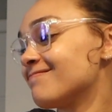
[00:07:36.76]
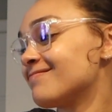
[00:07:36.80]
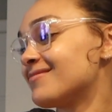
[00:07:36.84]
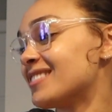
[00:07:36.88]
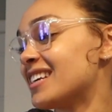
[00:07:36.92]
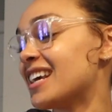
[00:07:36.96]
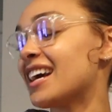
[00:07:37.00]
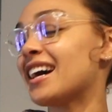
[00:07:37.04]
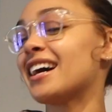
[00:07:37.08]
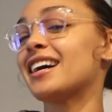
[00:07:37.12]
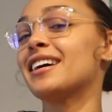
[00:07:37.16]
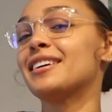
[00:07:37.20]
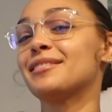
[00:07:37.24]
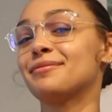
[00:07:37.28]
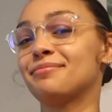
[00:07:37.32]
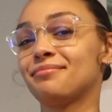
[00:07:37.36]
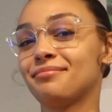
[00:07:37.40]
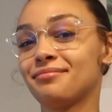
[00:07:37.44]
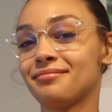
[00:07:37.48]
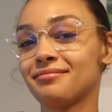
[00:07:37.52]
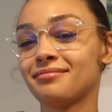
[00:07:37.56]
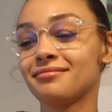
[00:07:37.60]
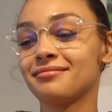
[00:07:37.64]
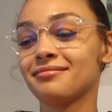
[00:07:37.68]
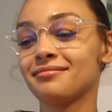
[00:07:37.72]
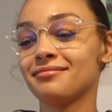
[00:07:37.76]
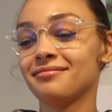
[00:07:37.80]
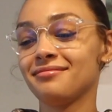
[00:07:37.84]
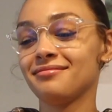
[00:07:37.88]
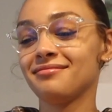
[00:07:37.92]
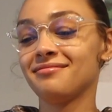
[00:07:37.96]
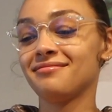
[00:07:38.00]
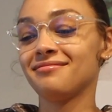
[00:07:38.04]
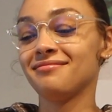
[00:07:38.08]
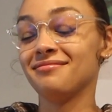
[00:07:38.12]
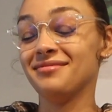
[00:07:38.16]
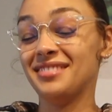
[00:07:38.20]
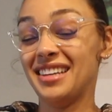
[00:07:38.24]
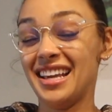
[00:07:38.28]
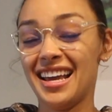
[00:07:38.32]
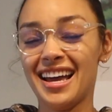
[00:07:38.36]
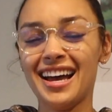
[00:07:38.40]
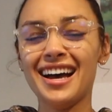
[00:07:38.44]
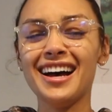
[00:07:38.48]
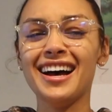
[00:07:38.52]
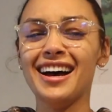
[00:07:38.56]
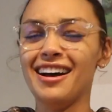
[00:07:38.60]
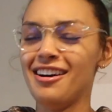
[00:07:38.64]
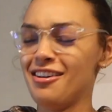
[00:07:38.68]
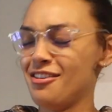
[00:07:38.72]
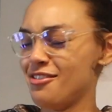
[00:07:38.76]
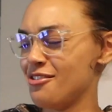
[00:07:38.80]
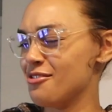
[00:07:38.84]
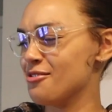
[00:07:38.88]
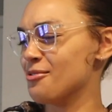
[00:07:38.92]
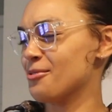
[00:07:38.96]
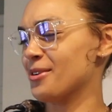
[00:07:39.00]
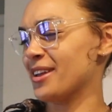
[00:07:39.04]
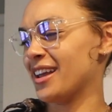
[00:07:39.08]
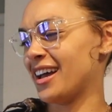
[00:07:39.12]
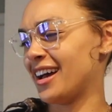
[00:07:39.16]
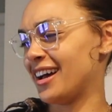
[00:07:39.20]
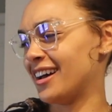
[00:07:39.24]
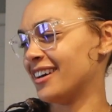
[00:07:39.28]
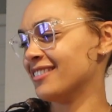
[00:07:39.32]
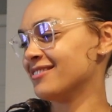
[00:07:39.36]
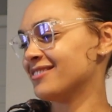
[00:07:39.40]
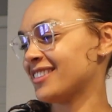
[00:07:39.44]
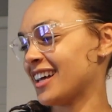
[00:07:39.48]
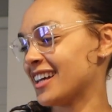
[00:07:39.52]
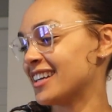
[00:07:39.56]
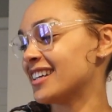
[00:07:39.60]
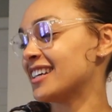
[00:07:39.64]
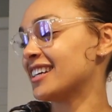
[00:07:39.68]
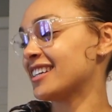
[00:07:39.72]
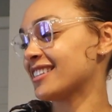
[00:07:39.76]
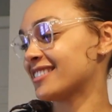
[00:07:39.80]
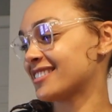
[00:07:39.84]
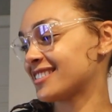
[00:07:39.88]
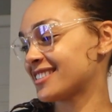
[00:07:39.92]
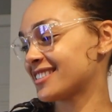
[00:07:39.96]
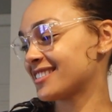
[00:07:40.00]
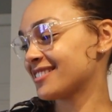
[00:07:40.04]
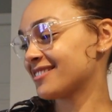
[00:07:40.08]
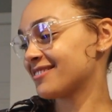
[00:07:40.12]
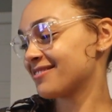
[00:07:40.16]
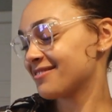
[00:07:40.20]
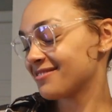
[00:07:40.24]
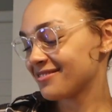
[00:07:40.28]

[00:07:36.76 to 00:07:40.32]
Yeah. Yeah. Oh yeah, that hits.